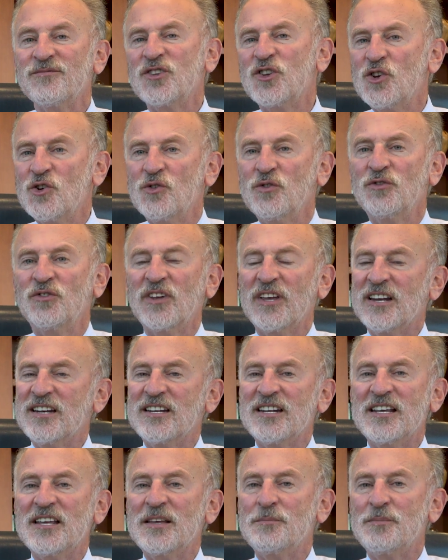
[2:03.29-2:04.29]
using
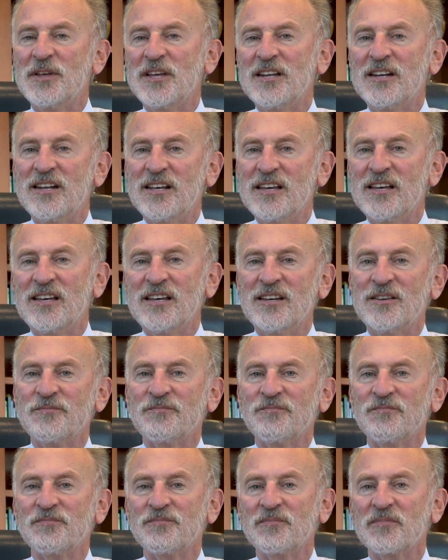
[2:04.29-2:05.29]
TBD?
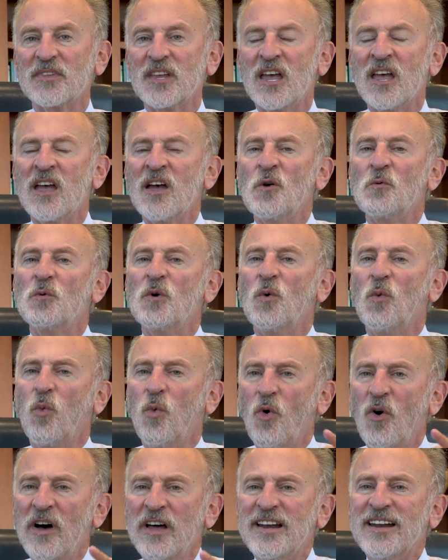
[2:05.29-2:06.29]
Well,
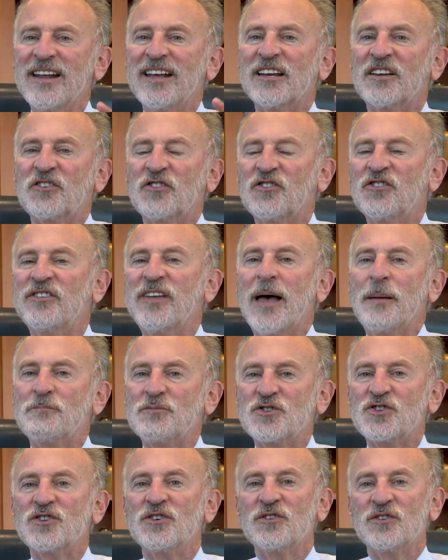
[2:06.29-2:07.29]
one
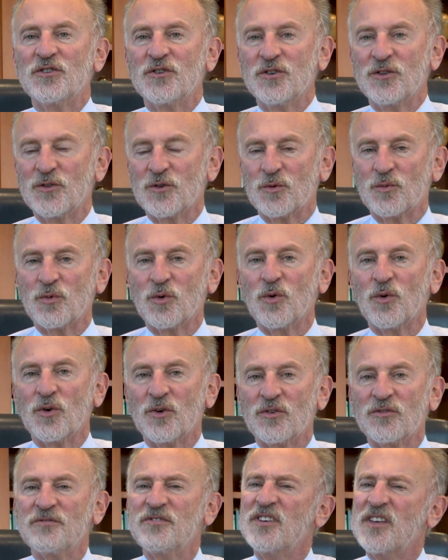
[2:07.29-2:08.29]
exception to the
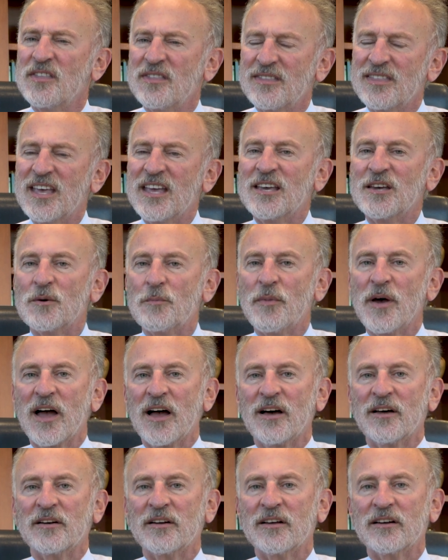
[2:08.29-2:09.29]
rule, if you think
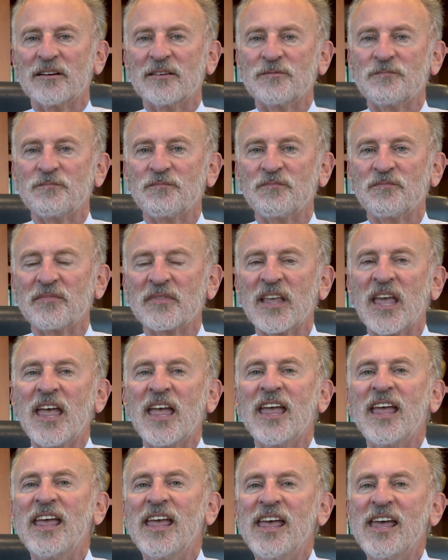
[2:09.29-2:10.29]
about it,
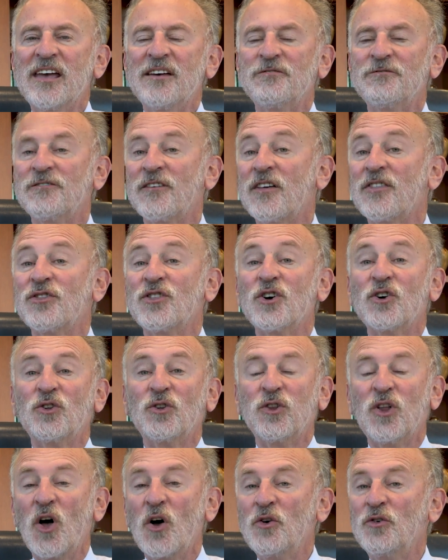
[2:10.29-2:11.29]
if the
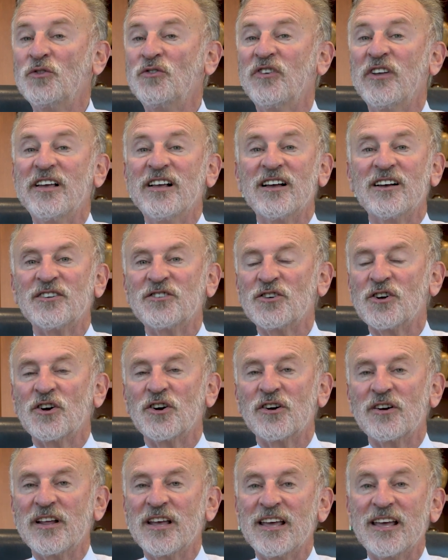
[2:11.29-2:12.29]
closing
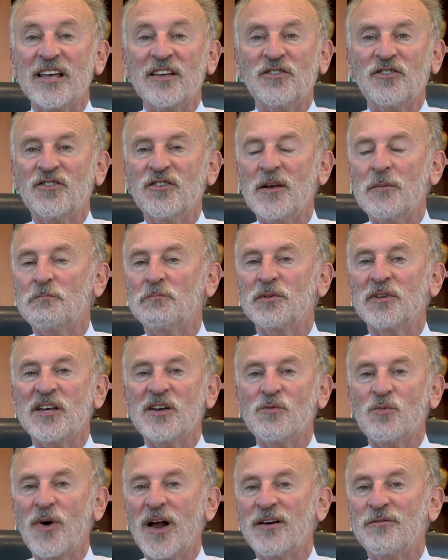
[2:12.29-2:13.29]
attorney is
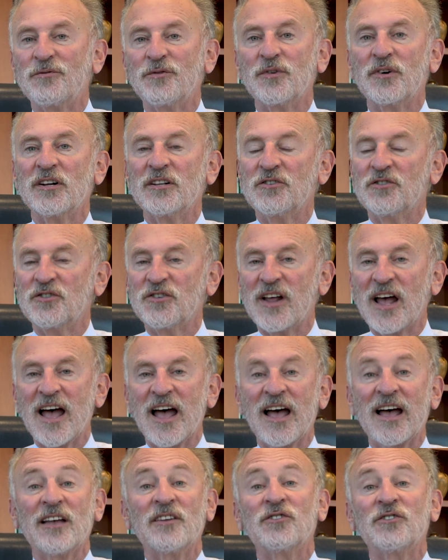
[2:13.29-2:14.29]
simply referenced
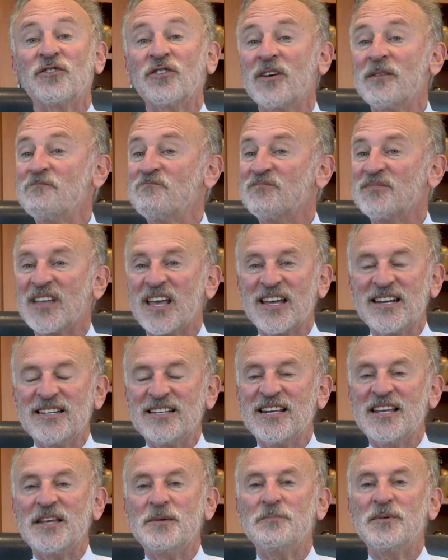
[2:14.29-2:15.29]
as
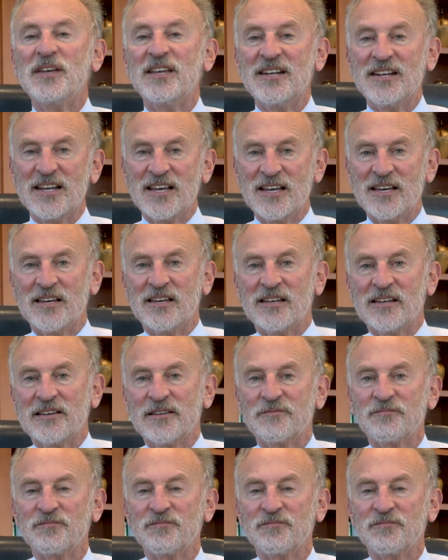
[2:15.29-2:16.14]
TBD,